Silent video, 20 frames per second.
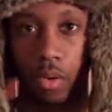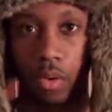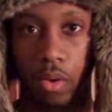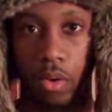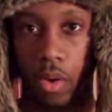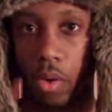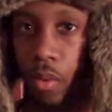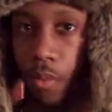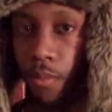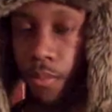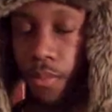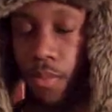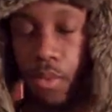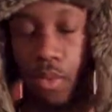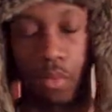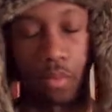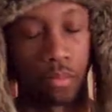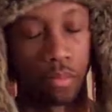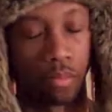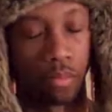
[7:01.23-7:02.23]
You
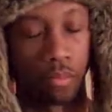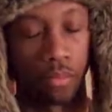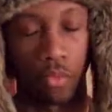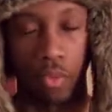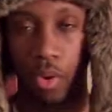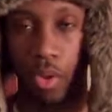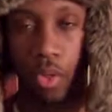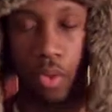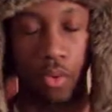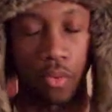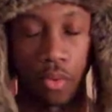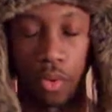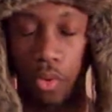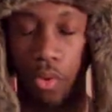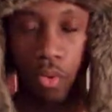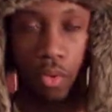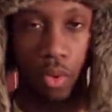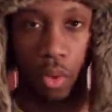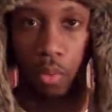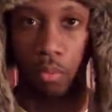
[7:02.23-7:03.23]
really,
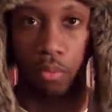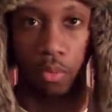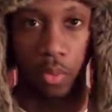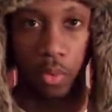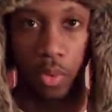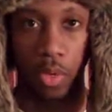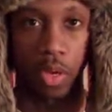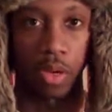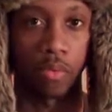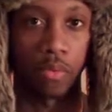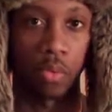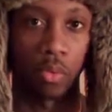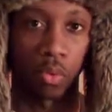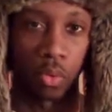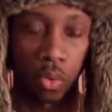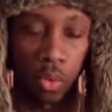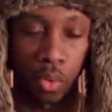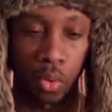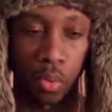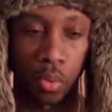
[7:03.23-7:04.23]
really don't do it. And if you
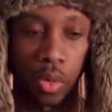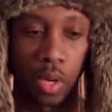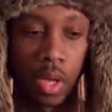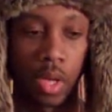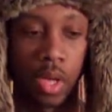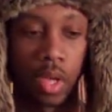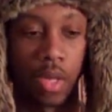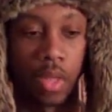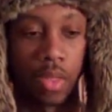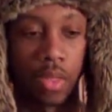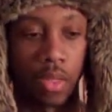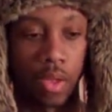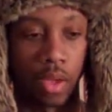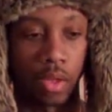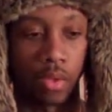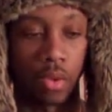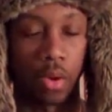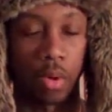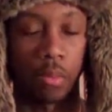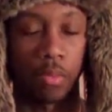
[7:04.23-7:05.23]
do,
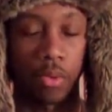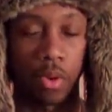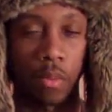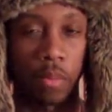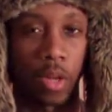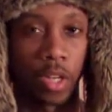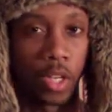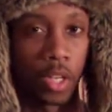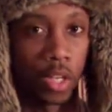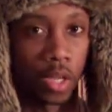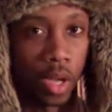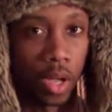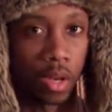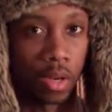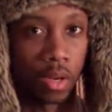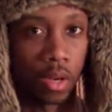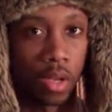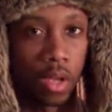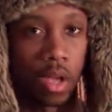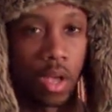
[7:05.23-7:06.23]
then you're pretty much shunned.